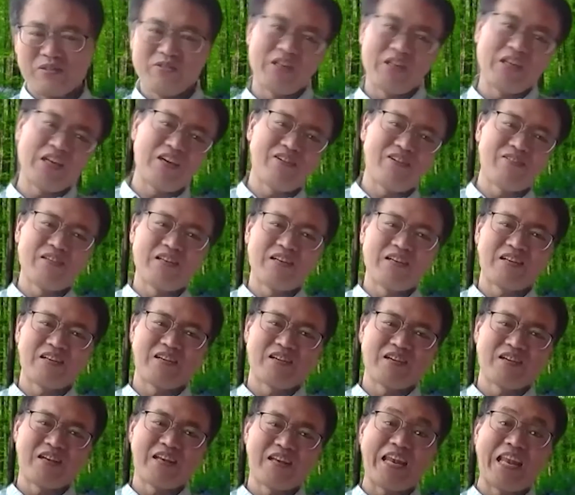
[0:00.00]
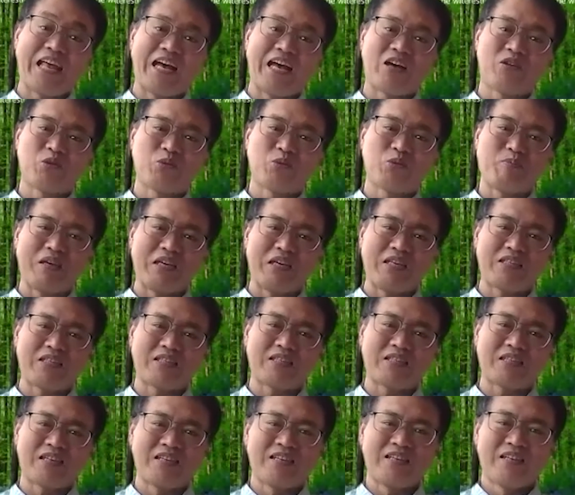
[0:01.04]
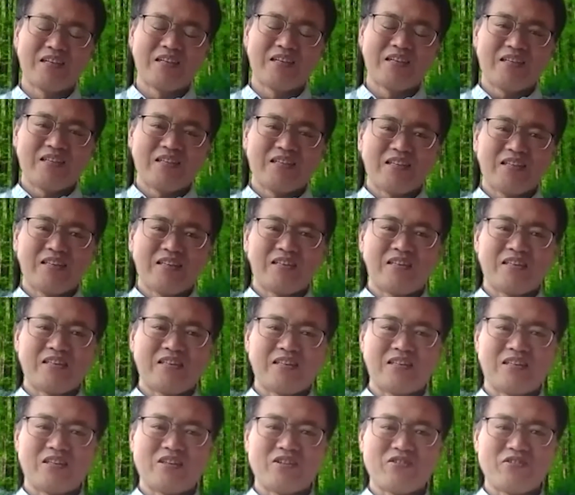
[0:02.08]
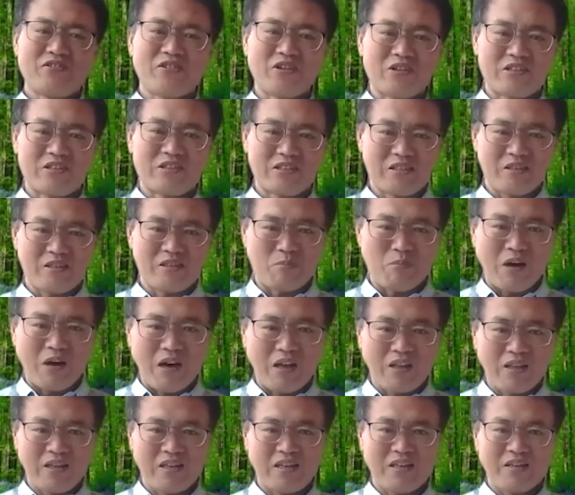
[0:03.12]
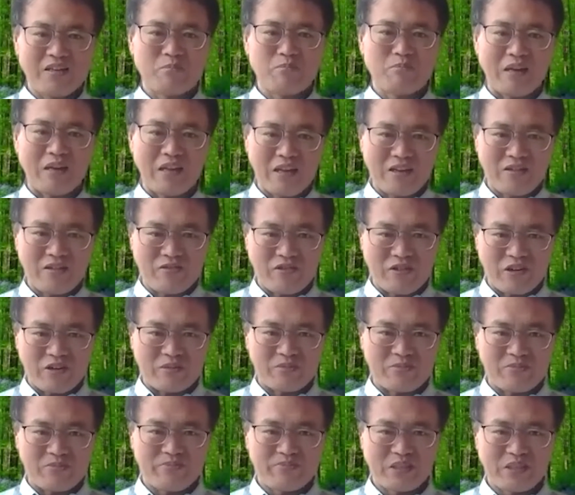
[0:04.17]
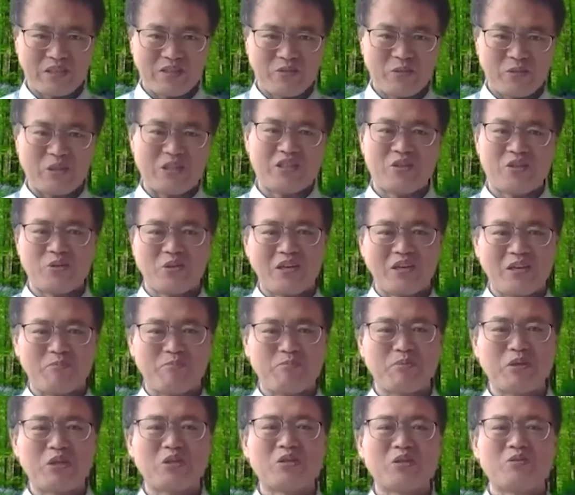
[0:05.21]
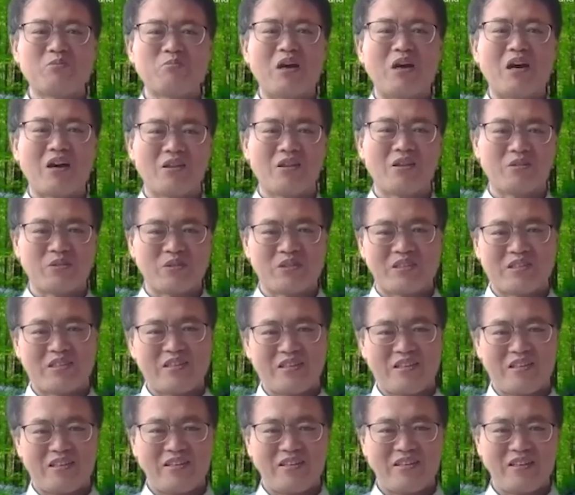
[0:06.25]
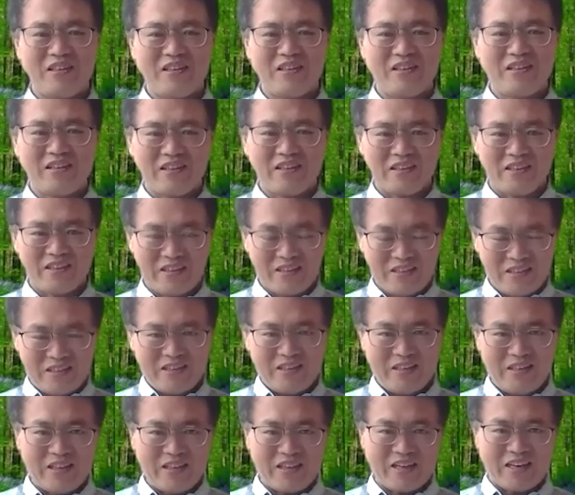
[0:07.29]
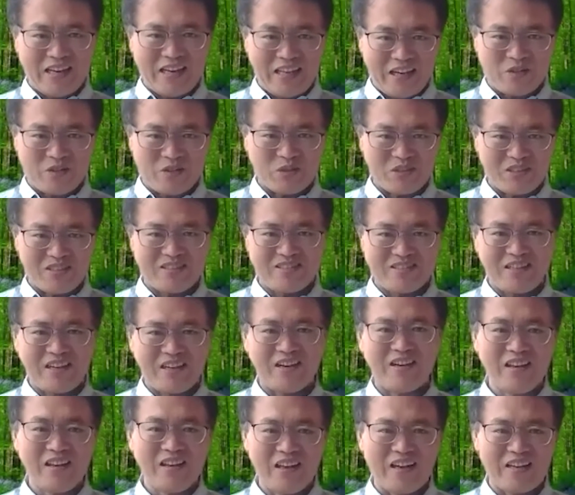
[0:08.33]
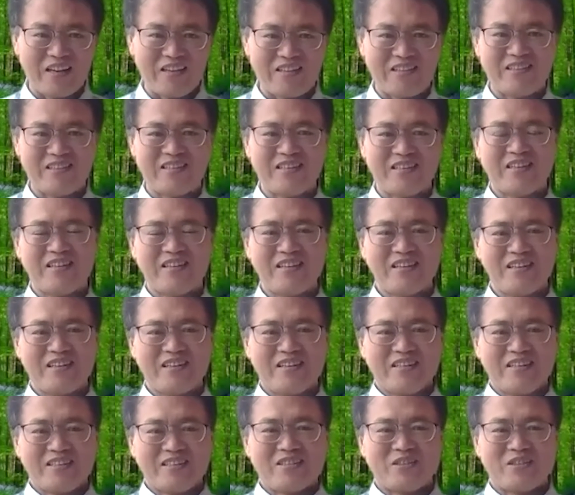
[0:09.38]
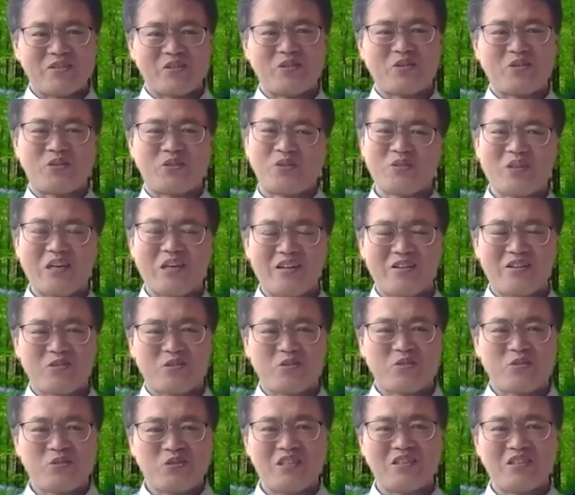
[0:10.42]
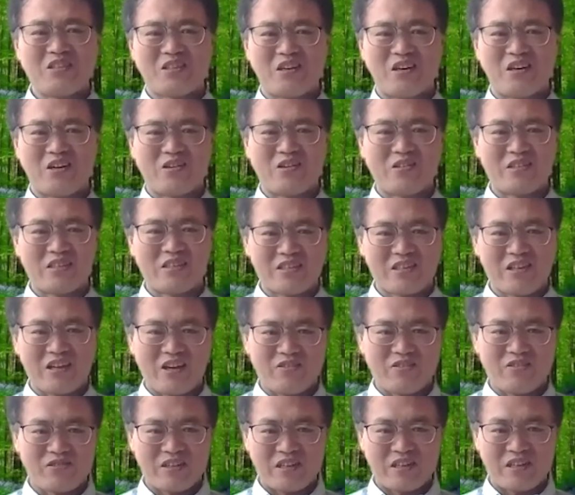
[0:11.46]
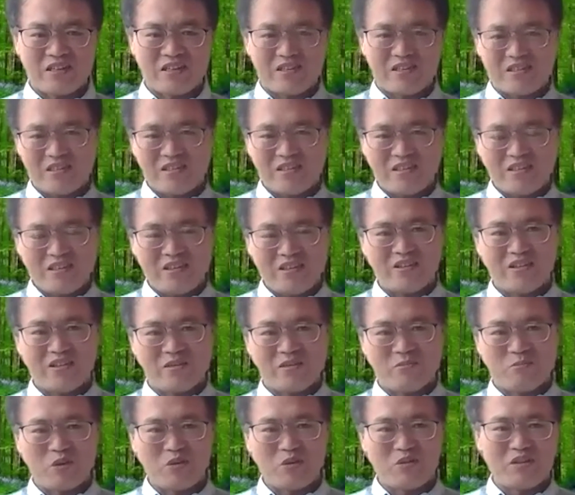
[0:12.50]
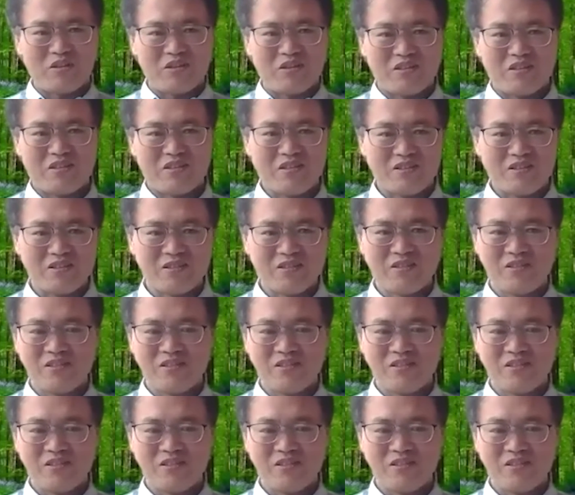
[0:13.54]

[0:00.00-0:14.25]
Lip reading: have like a cloud-based forest modeling platform, which you can build models in the cloud online. So you don't have to install a software in your computer, or